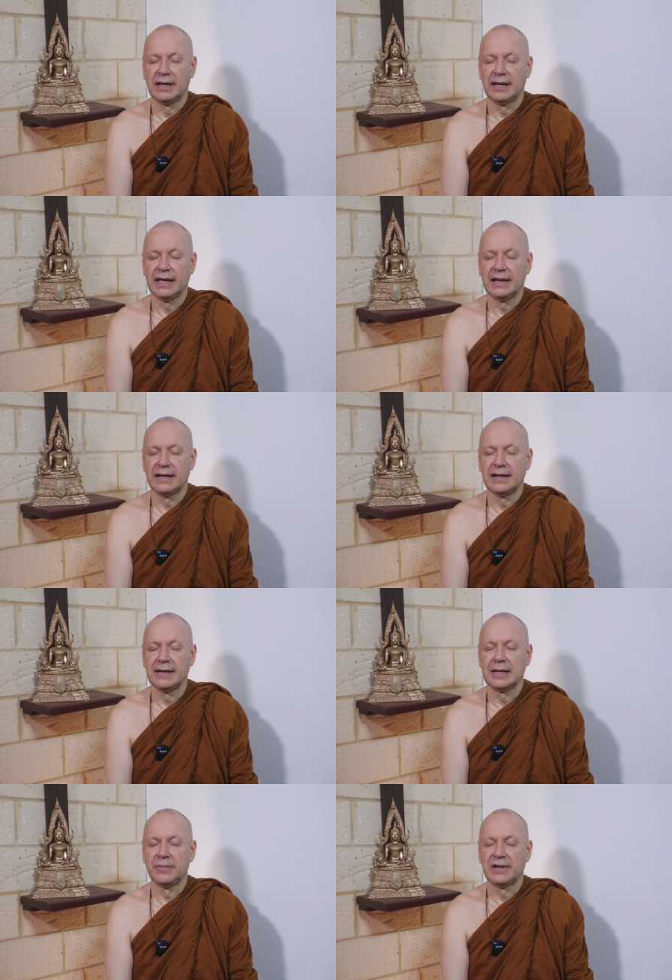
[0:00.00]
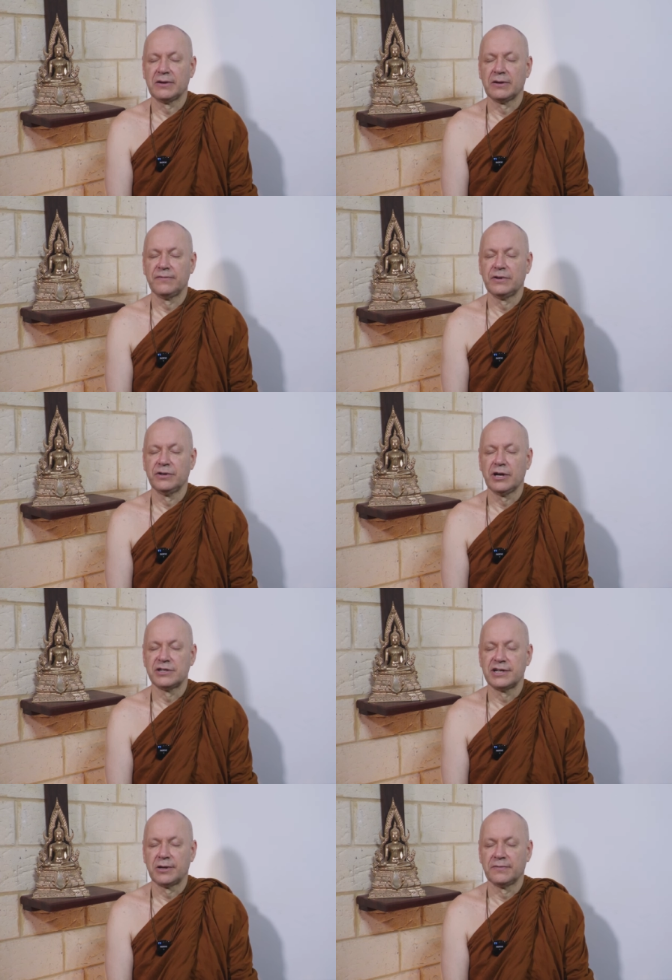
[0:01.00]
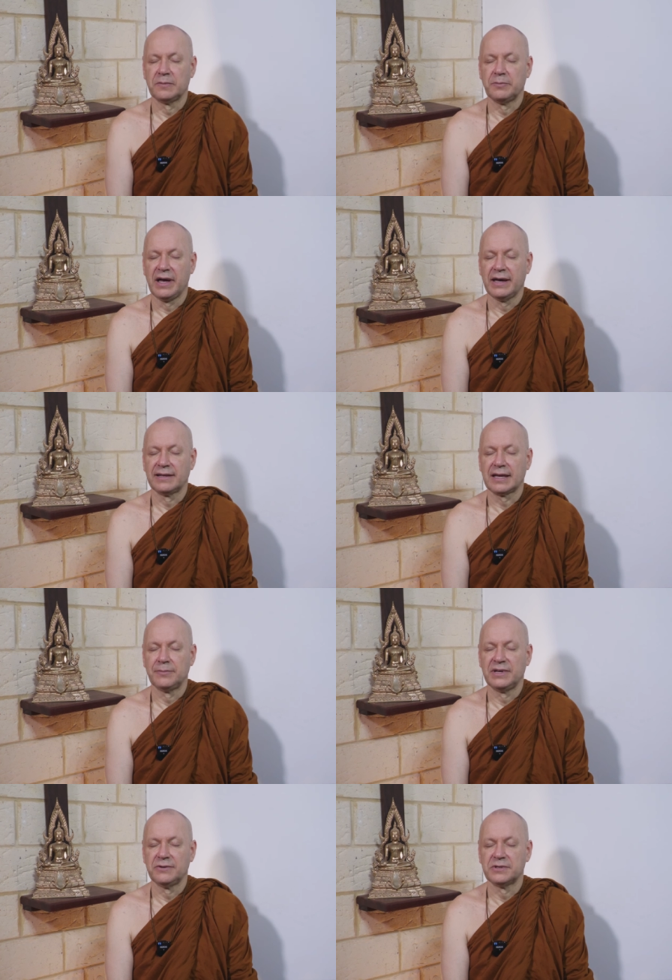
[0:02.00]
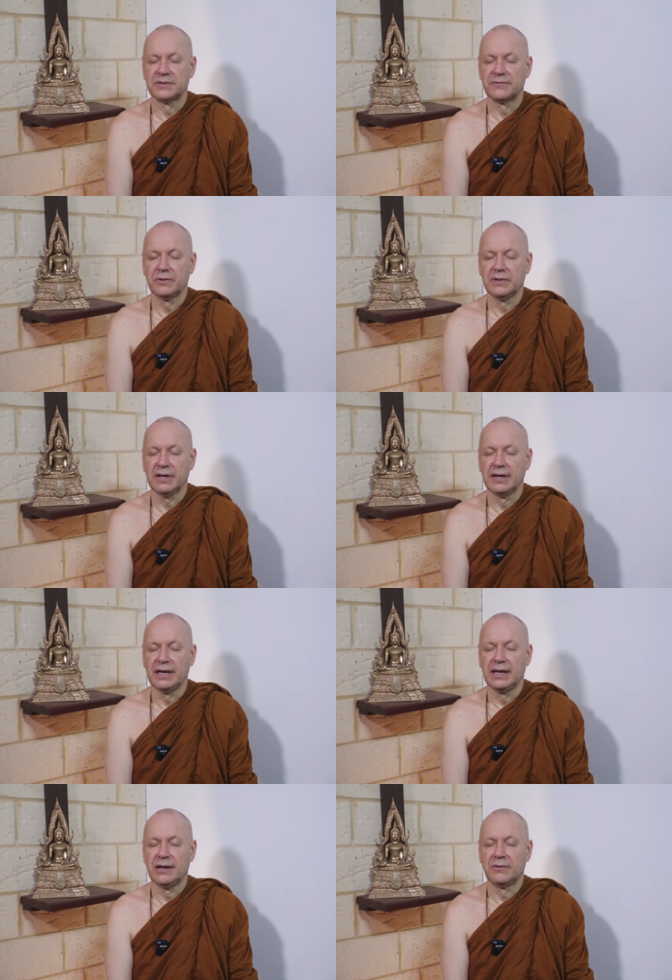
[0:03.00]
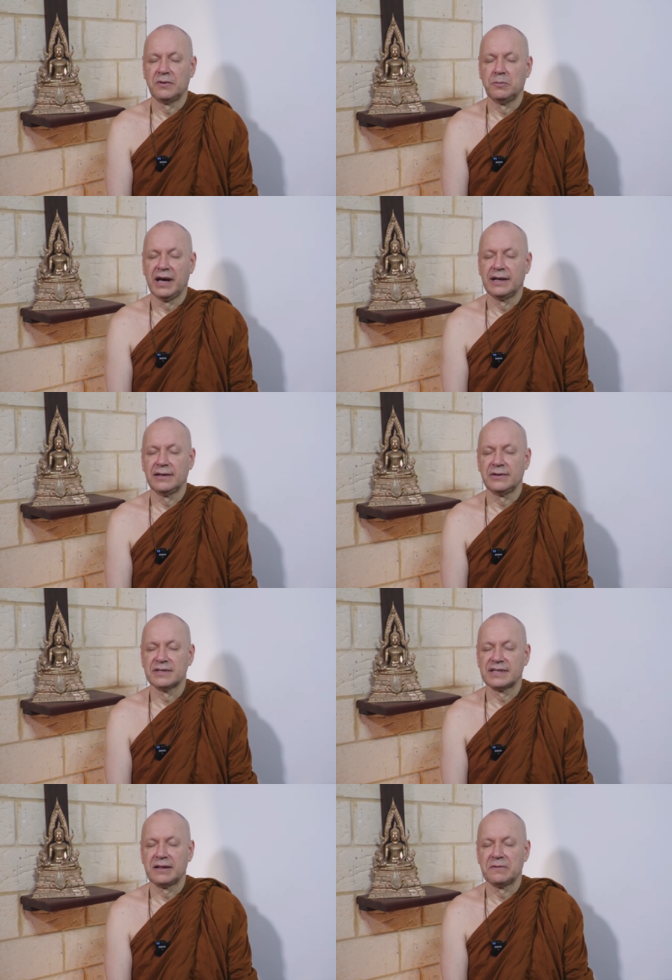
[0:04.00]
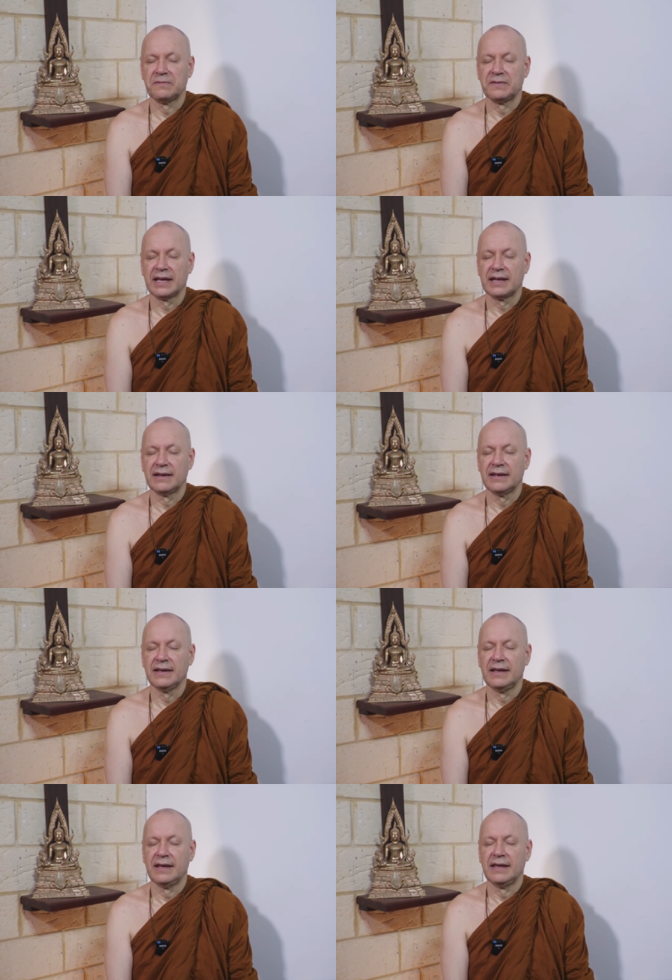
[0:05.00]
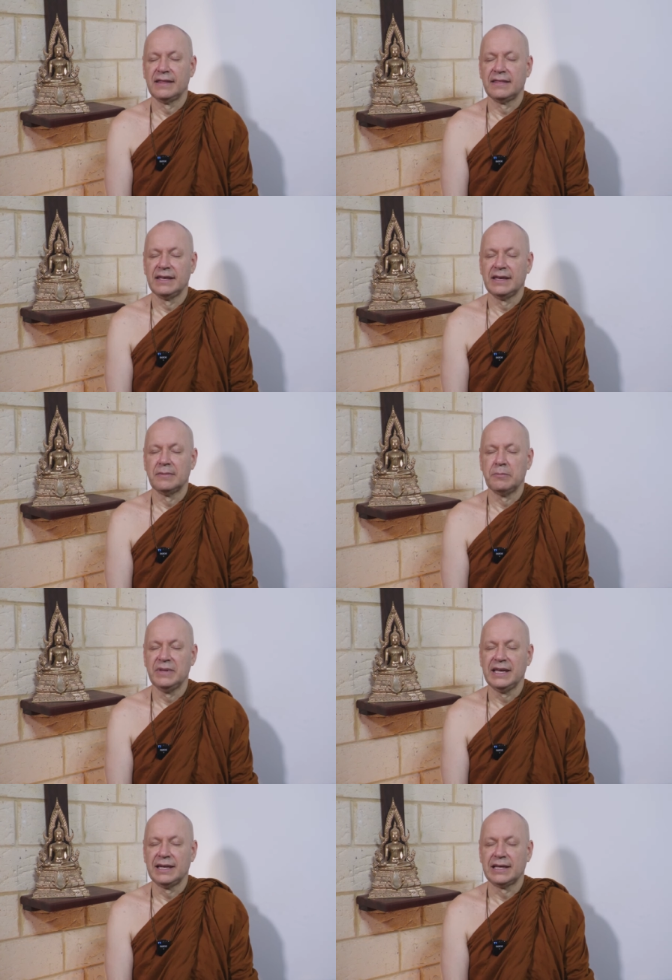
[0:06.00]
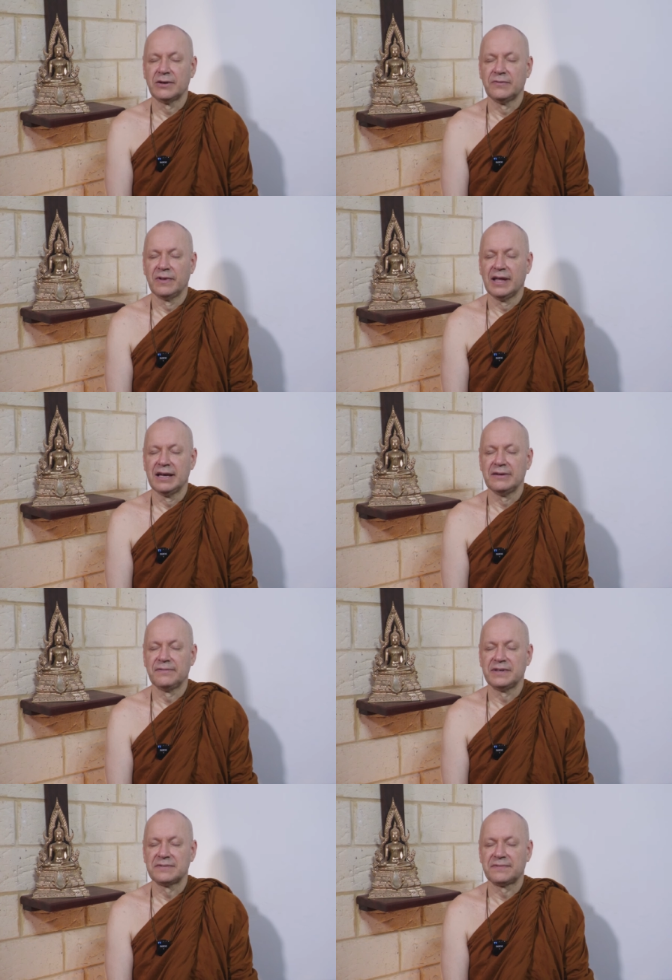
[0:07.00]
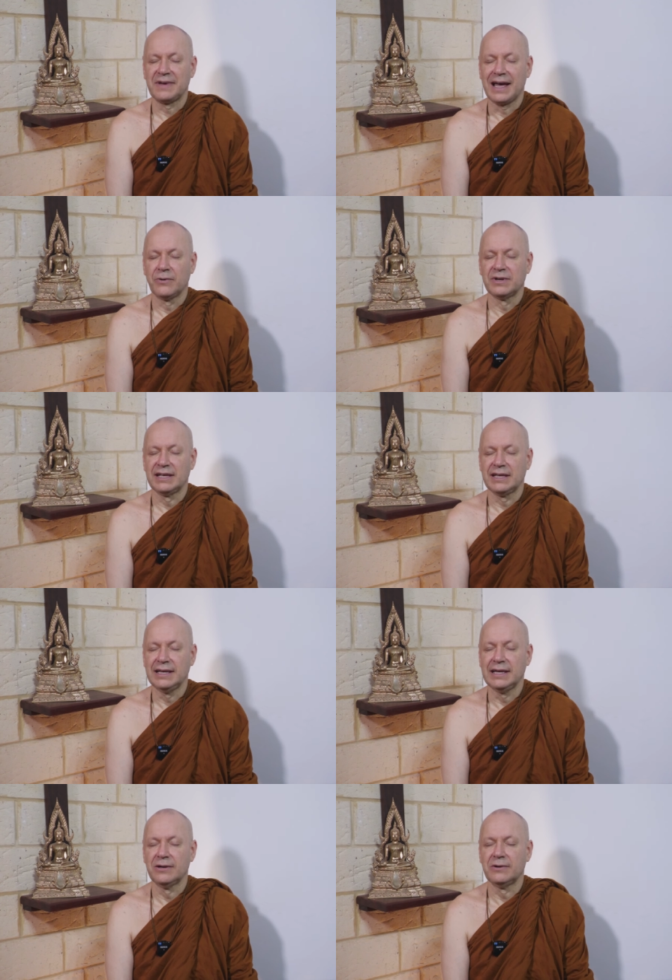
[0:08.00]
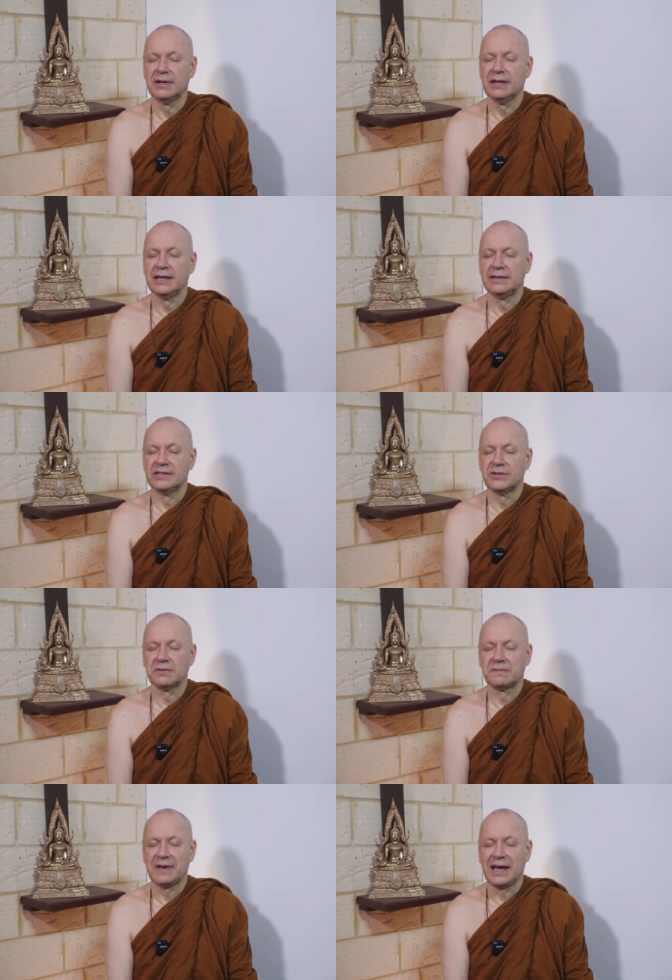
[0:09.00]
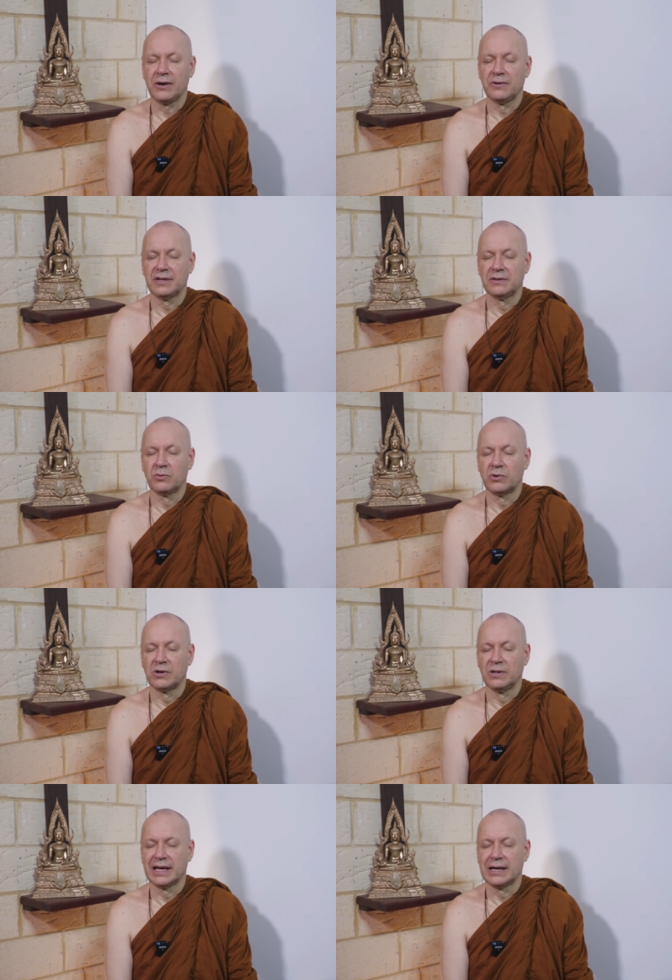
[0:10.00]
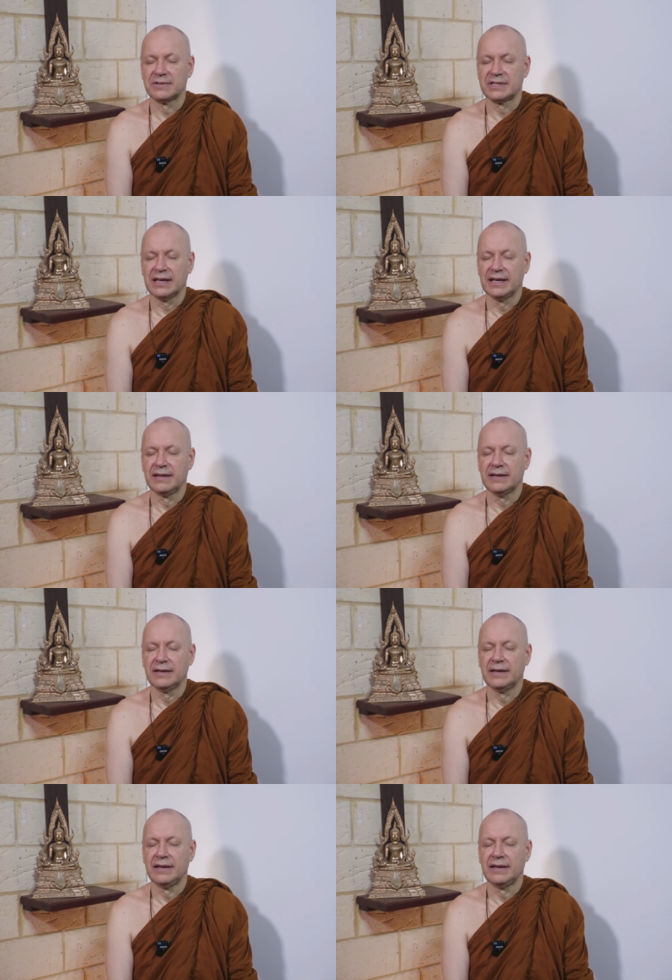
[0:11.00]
and a little bit of nudging of the mind can be useful, uh, reminding yourself that uh, the meaning of life is found here. It is not found in the world outside. Uh,